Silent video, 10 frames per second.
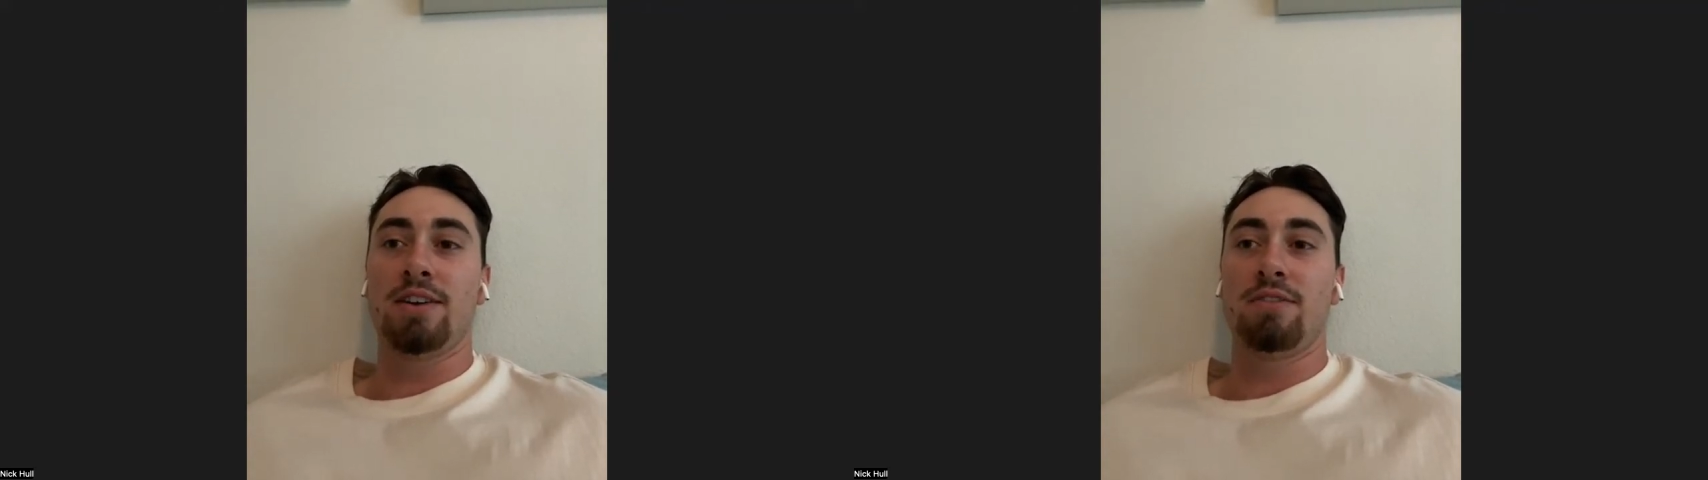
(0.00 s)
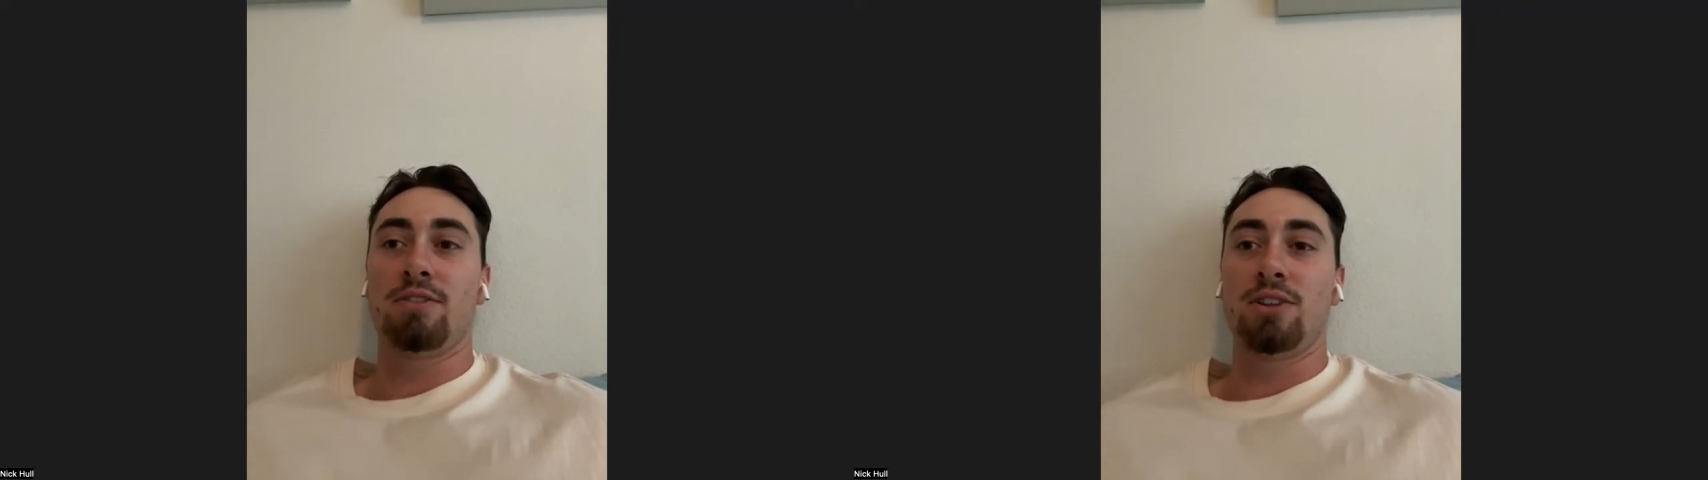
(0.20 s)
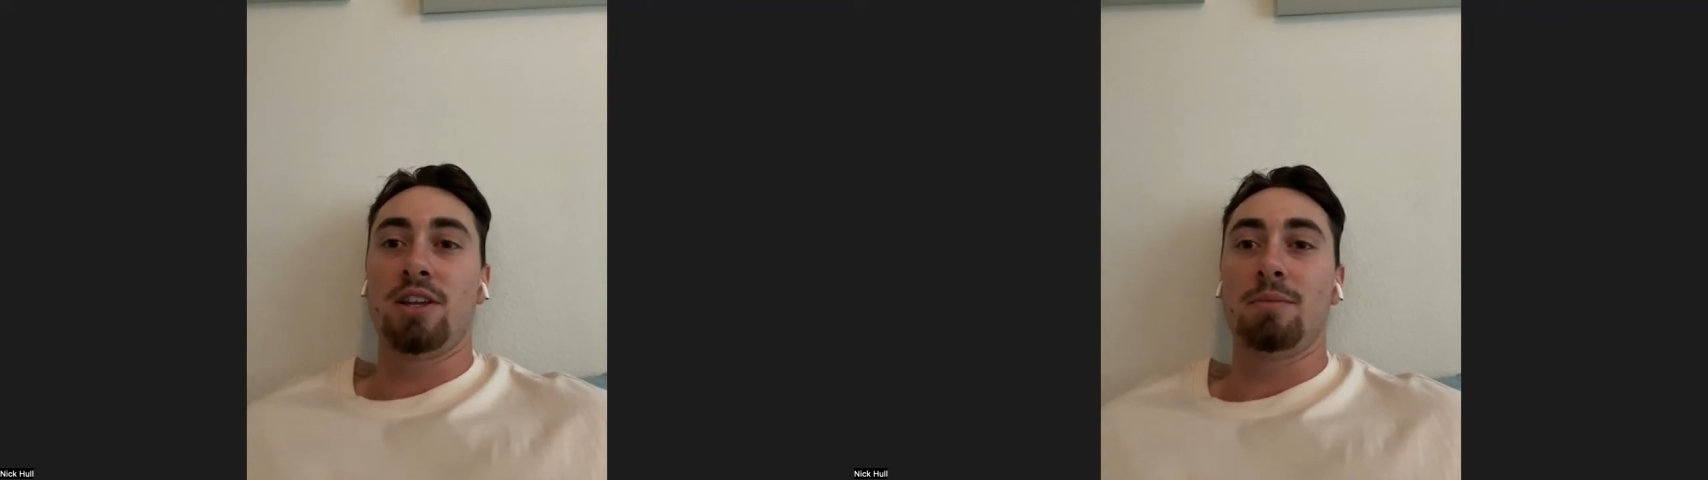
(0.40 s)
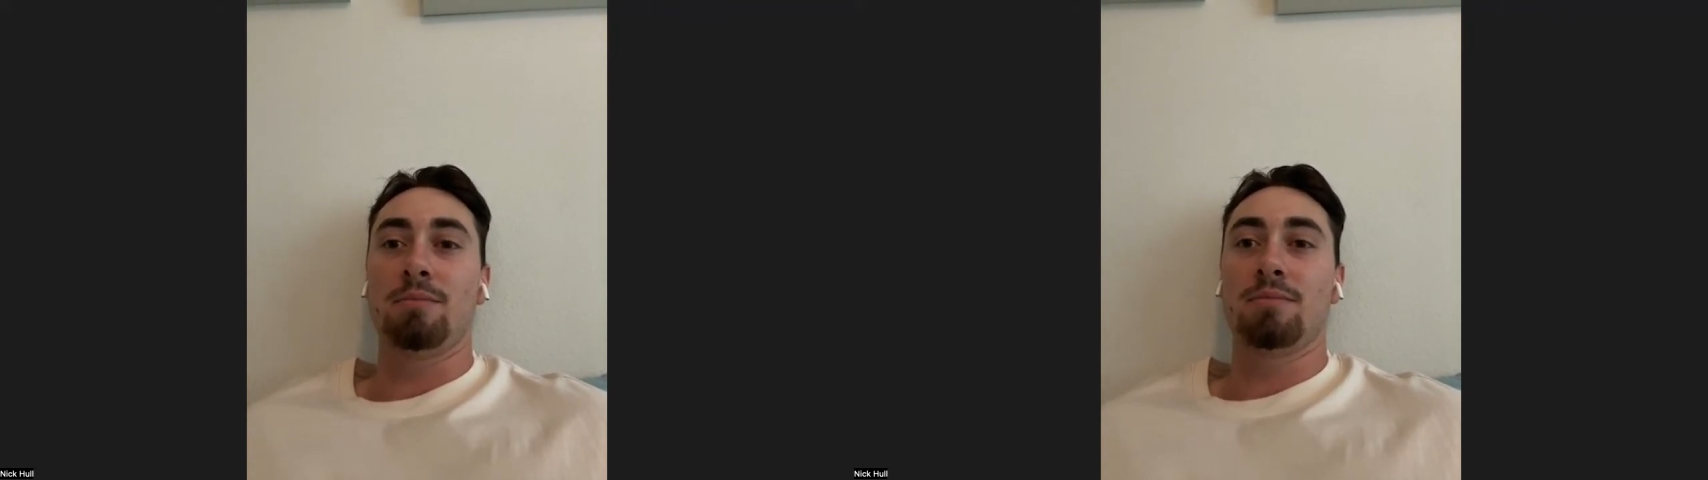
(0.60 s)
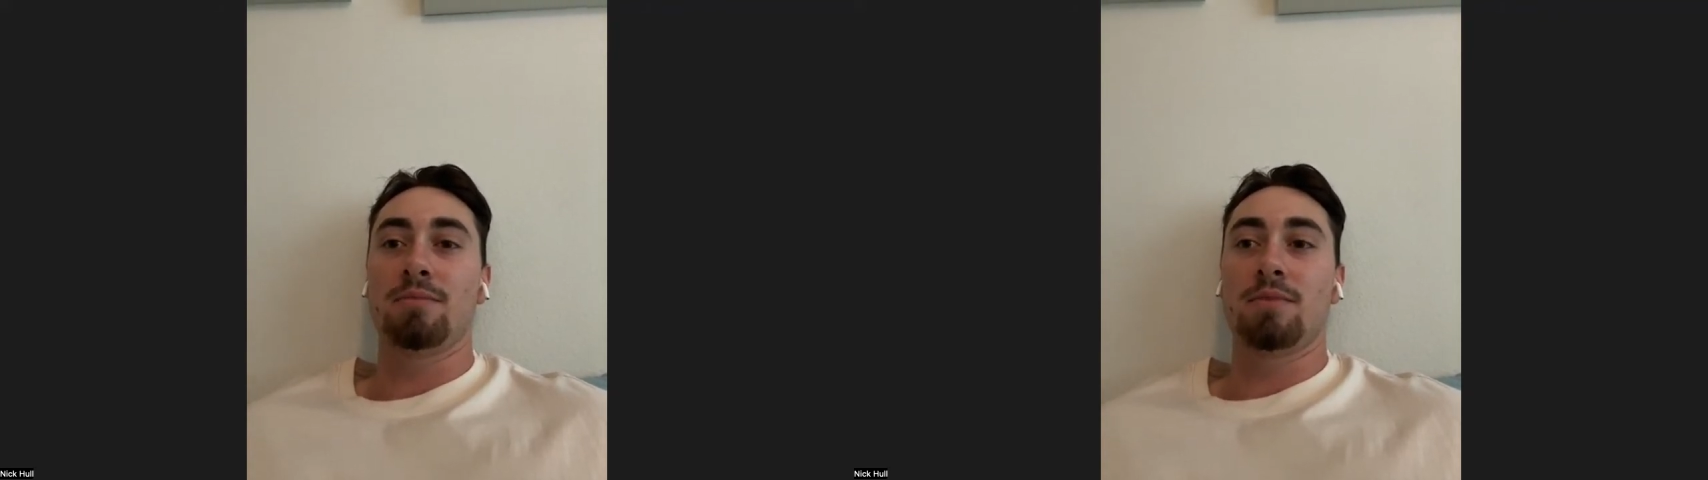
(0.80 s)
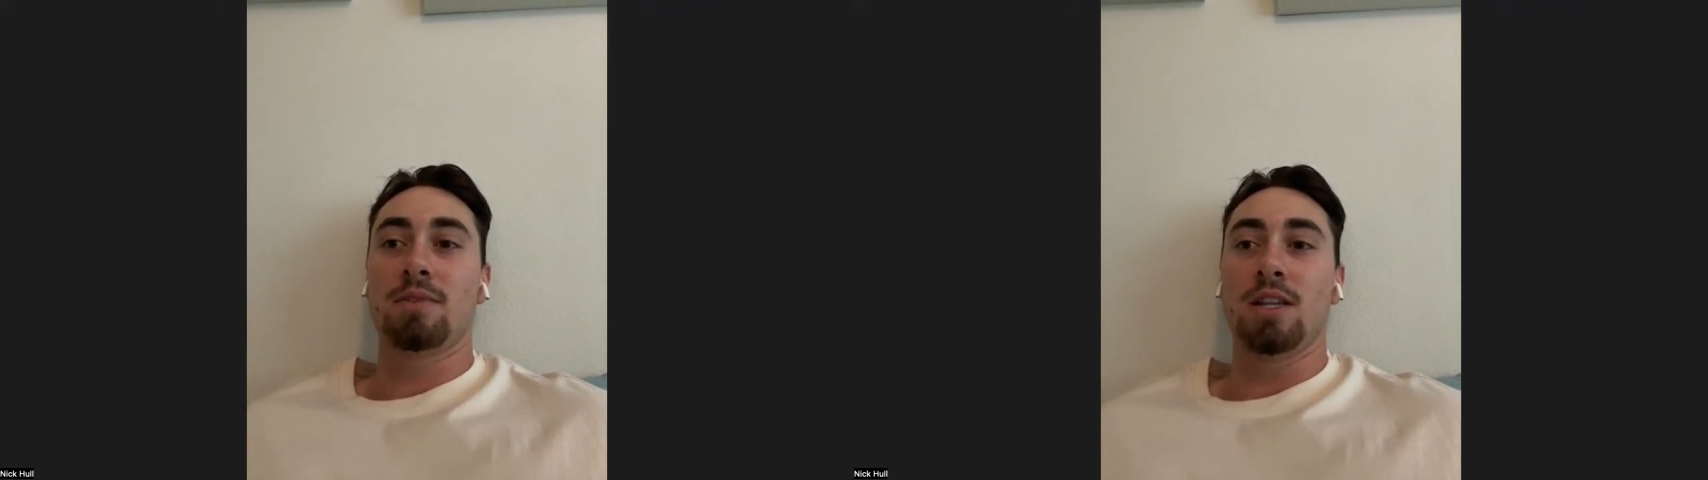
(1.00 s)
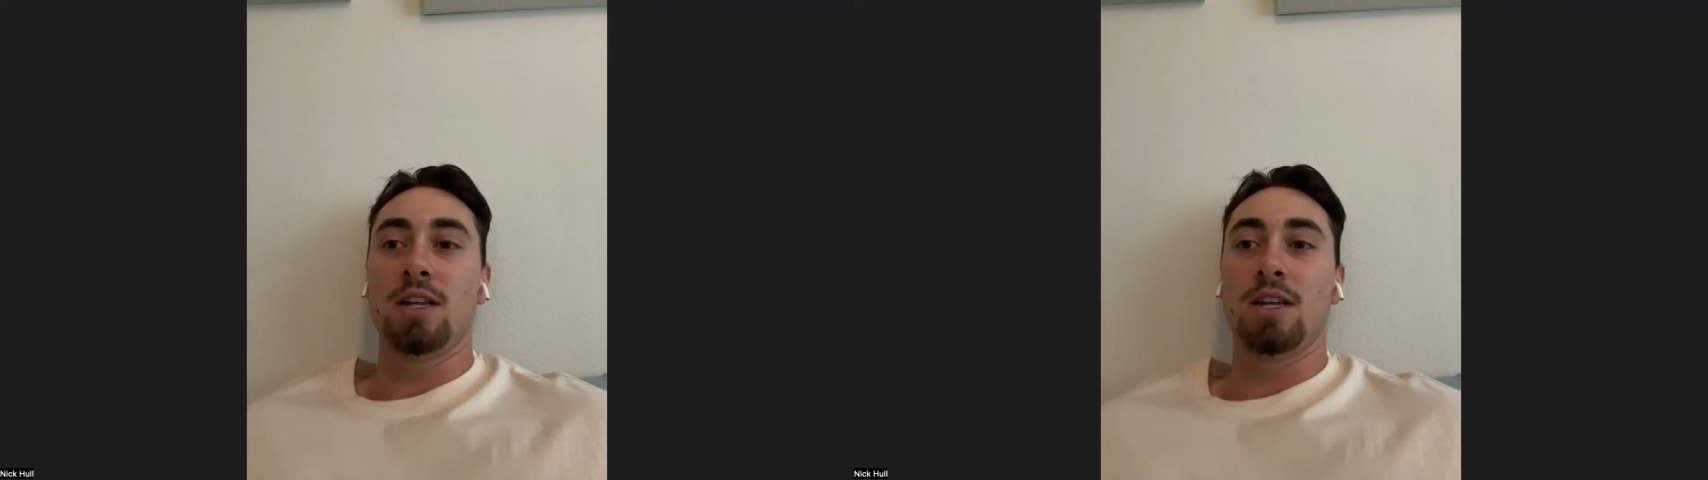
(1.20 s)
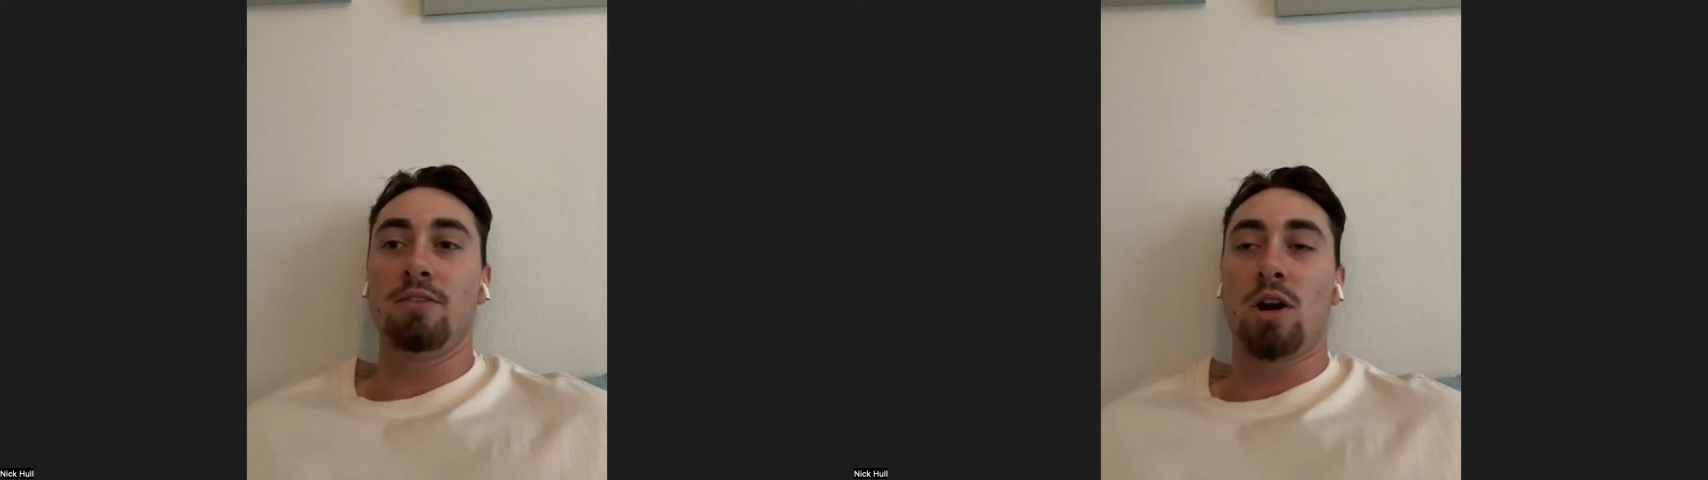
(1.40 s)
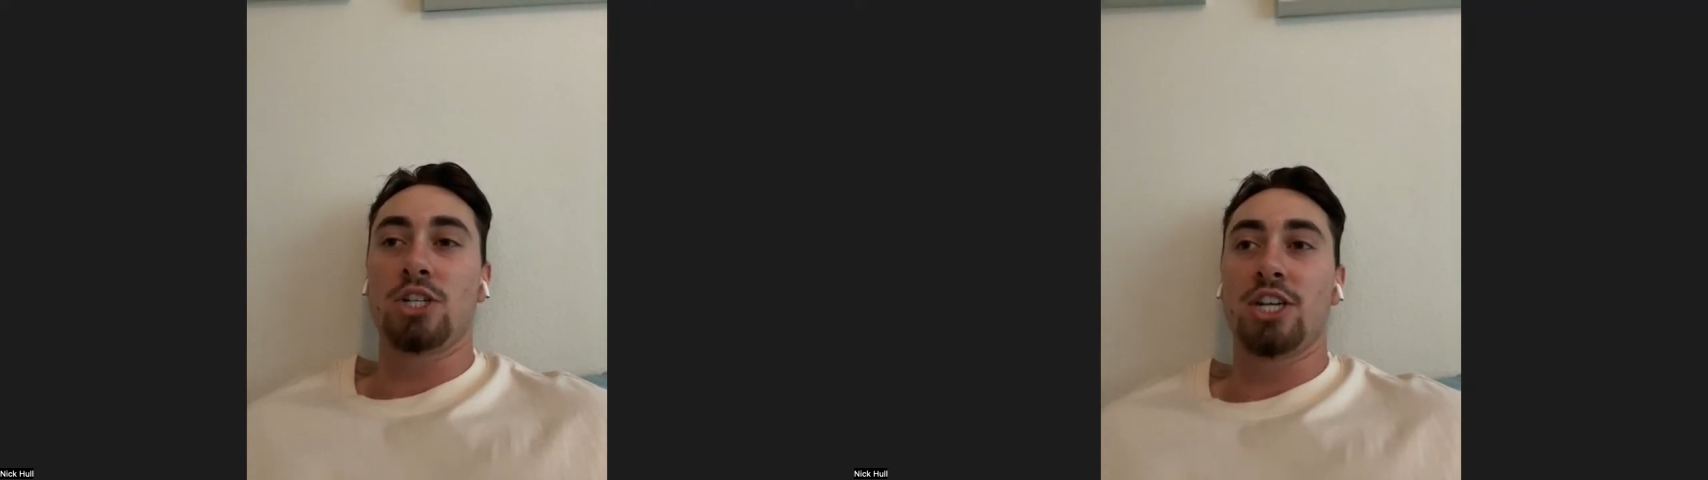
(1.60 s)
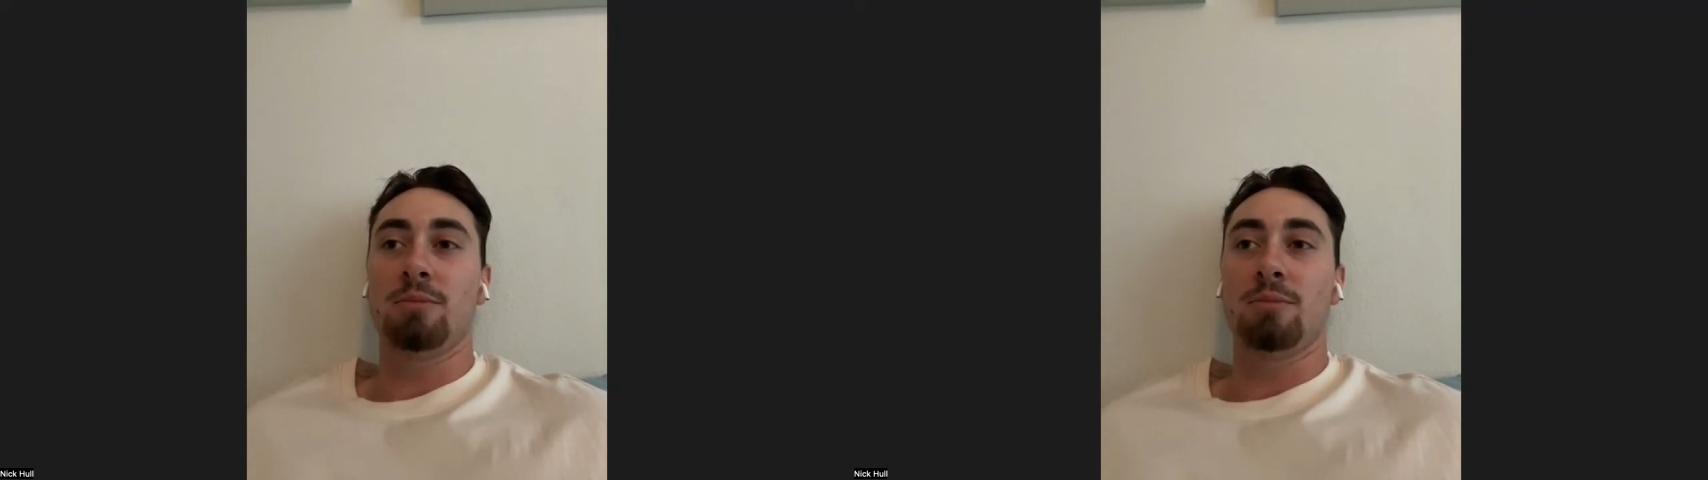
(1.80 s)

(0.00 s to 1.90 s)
definitely loved watching him